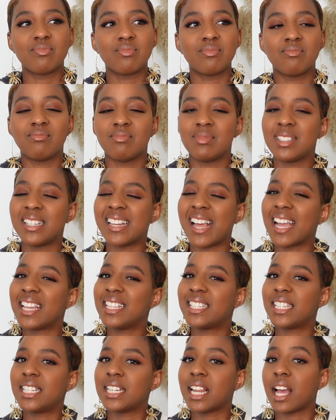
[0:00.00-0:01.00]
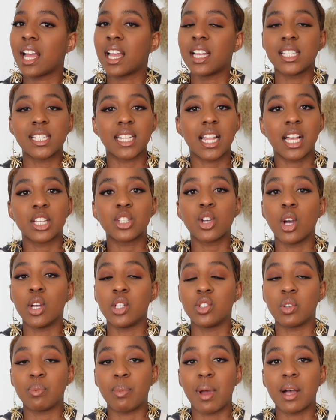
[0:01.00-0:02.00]

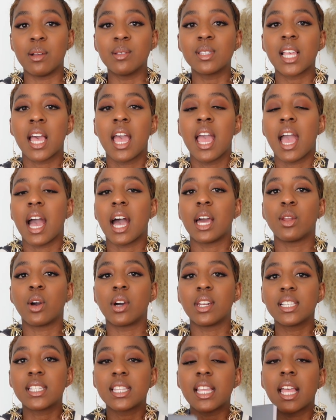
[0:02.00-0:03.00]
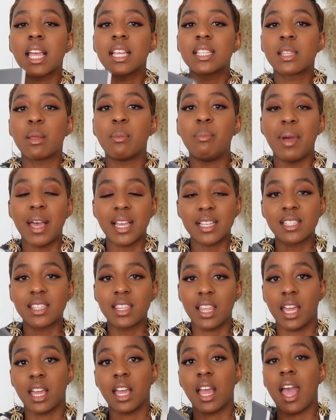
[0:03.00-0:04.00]
£99/£100. And honestly, it's the best
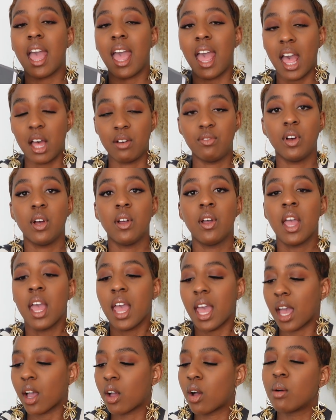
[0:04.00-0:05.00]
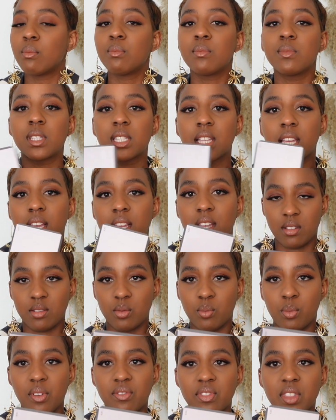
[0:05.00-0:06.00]
thing ever. It comes
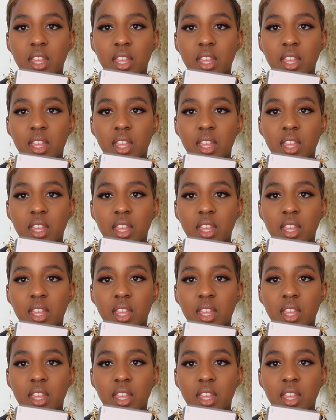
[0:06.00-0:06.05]
with